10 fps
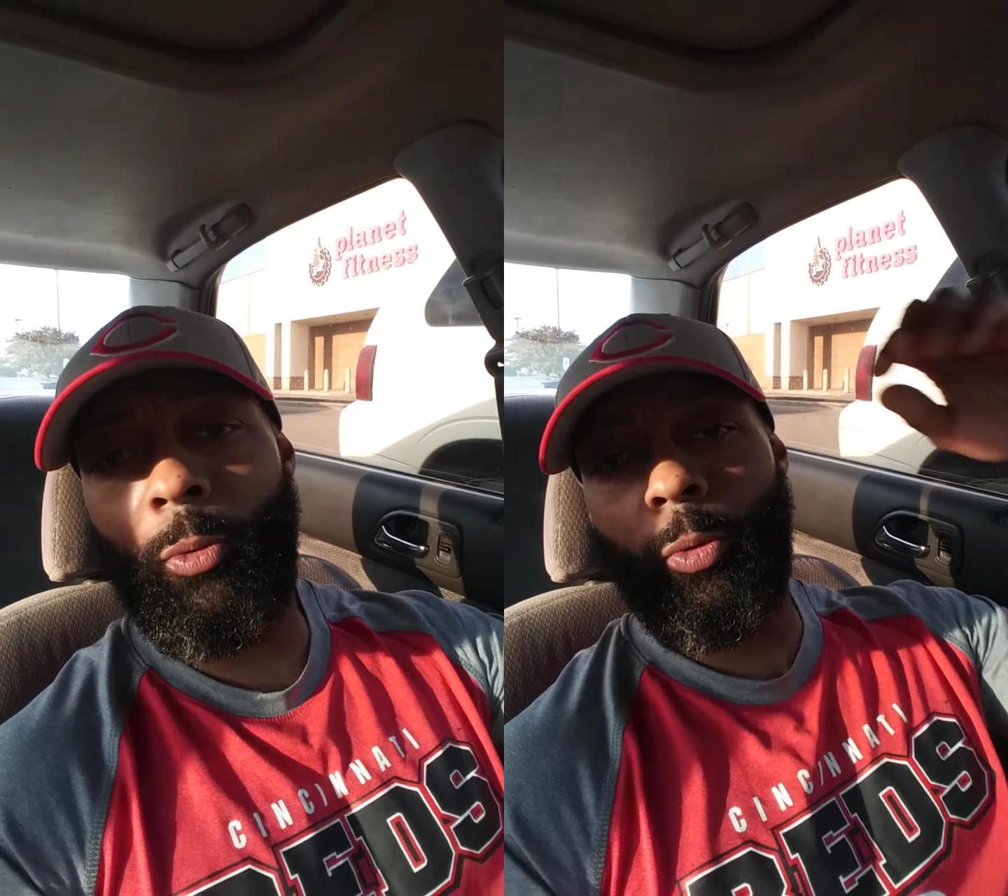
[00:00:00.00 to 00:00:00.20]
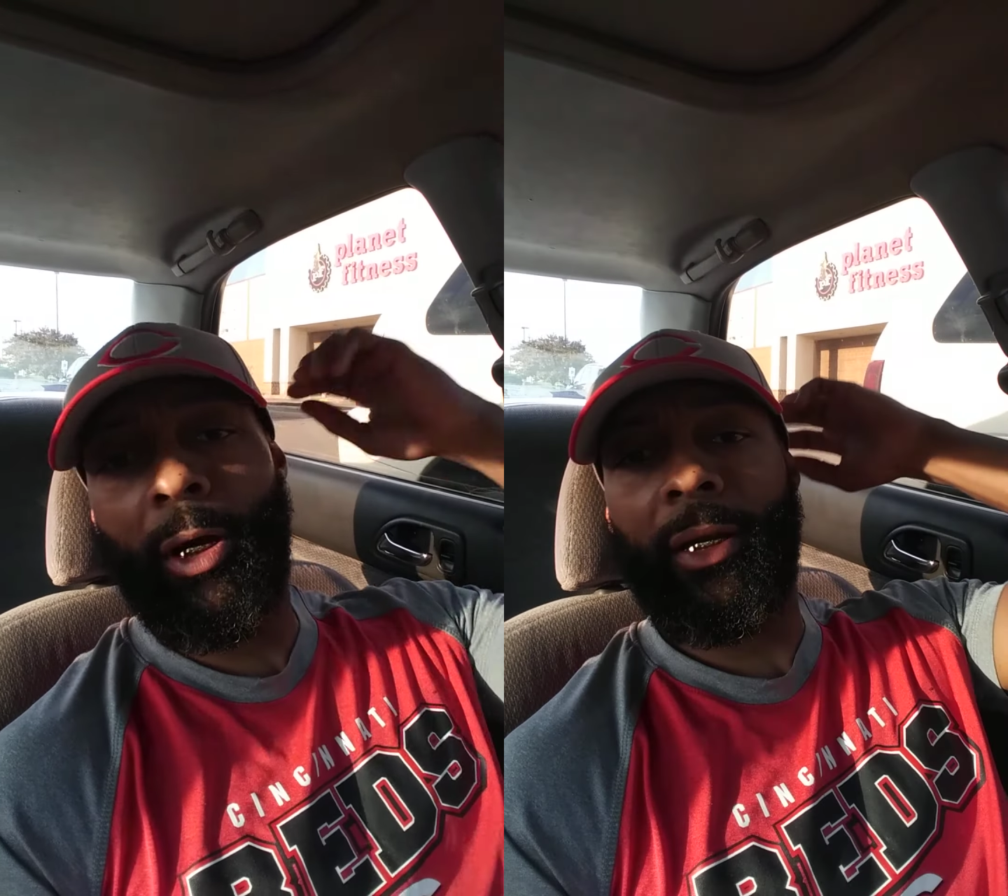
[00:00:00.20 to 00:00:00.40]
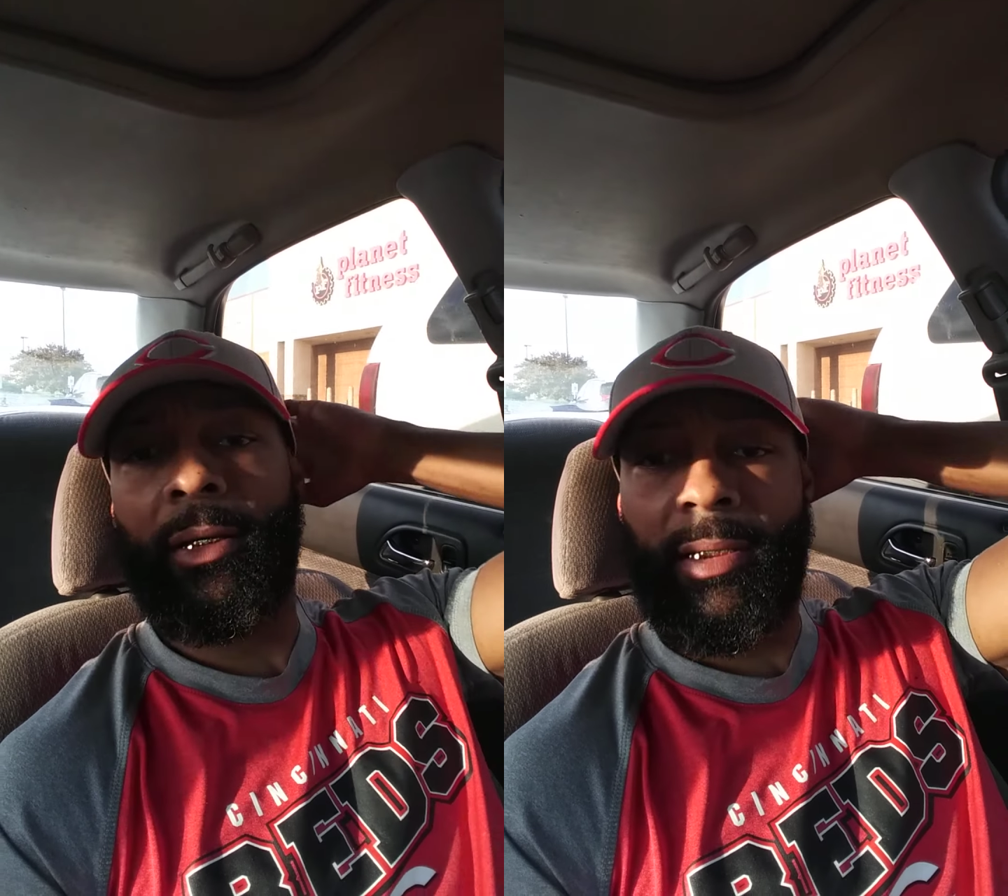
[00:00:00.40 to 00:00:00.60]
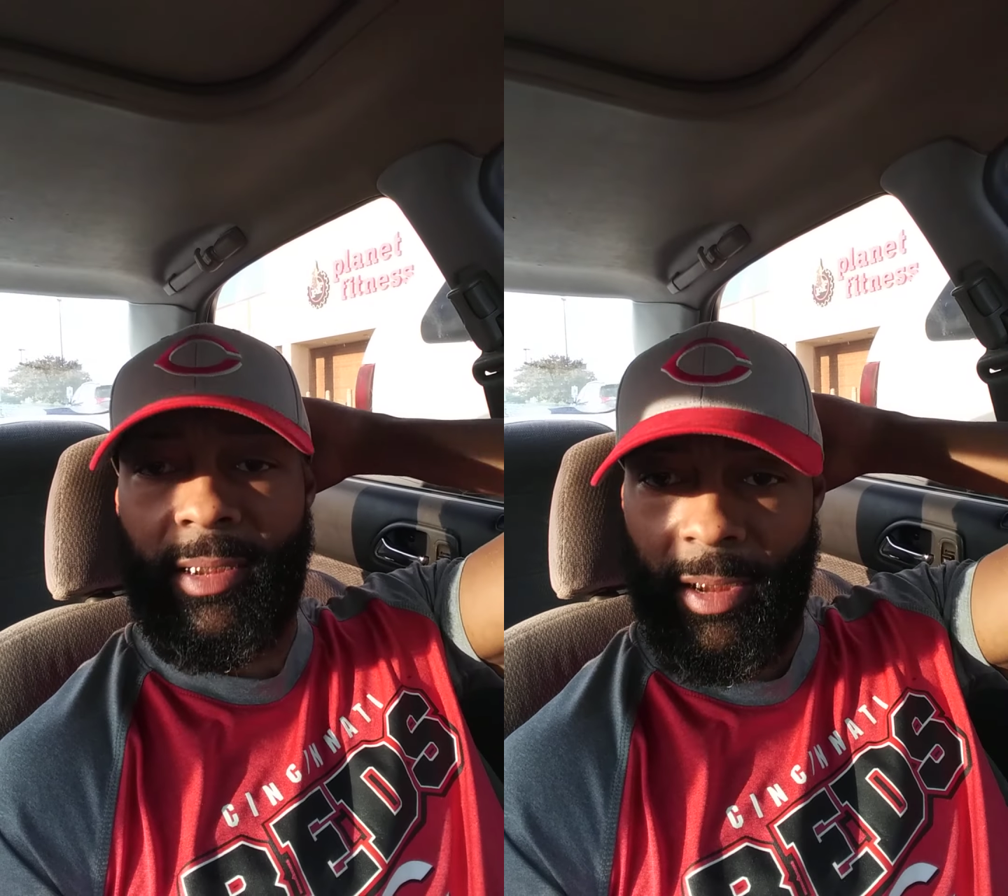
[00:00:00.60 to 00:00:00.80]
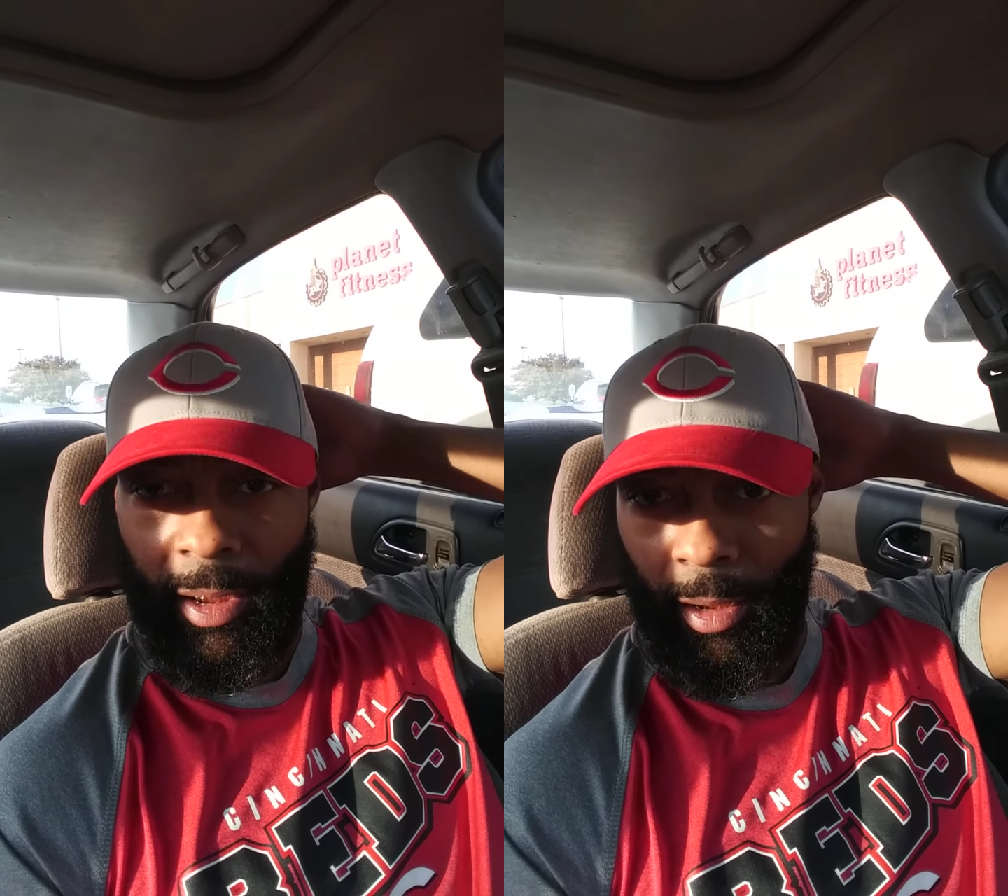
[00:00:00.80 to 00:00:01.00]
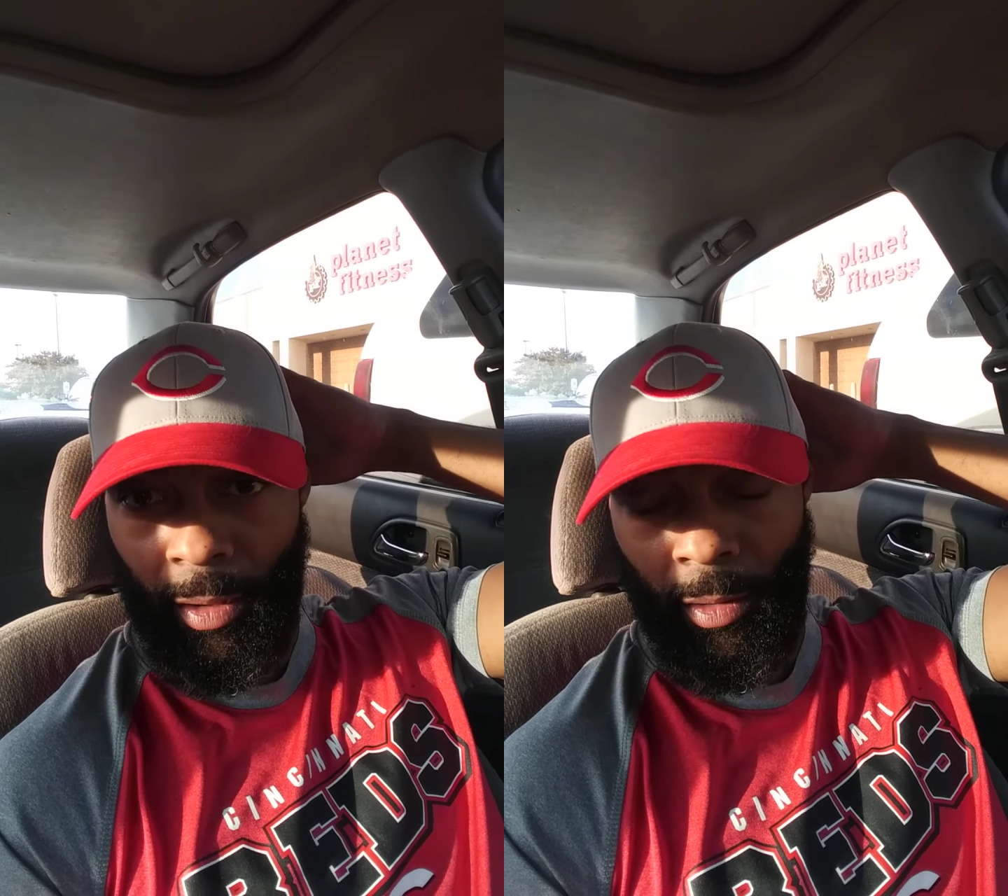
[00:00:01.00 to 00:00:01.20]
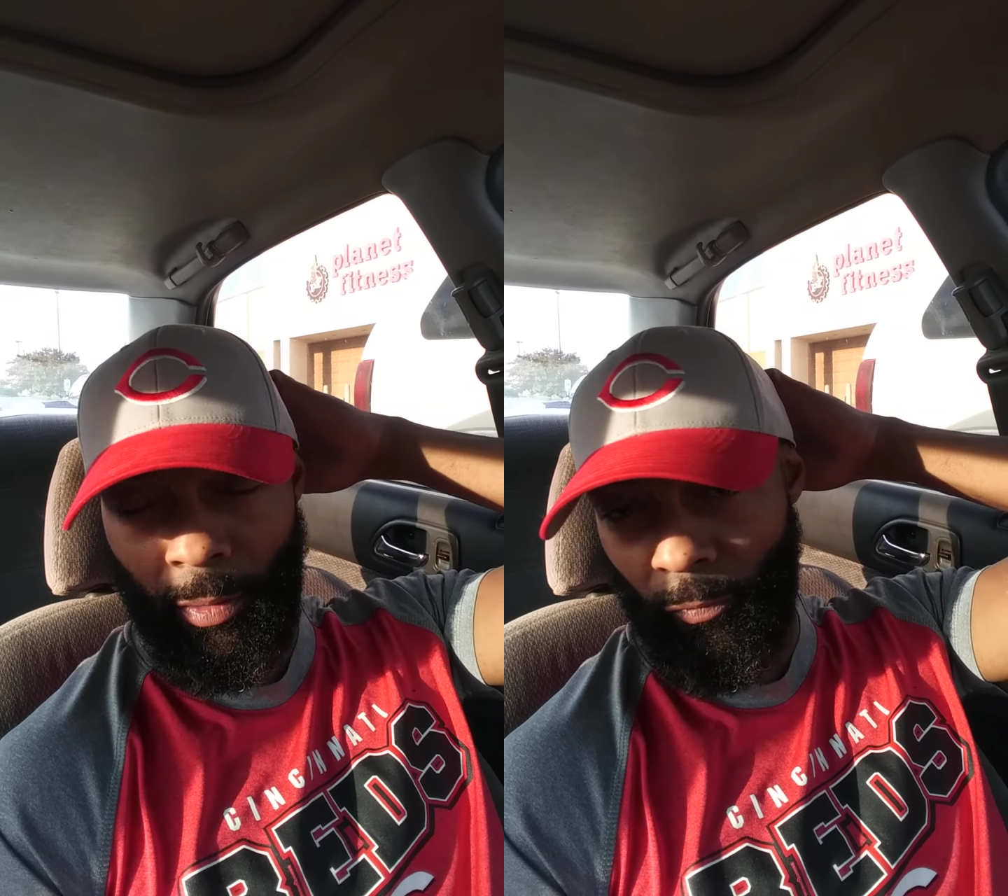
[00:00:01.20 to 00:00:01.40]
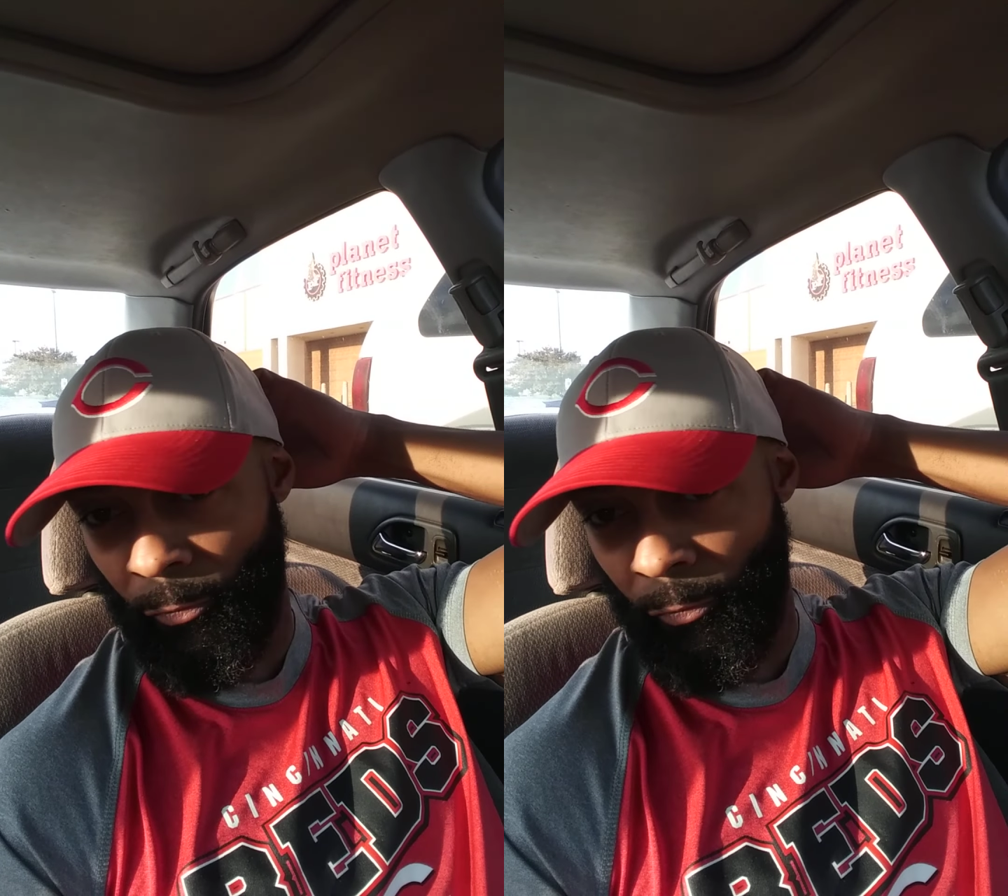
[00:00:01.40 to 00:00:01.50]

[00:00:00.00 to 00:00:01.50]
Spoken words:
really descend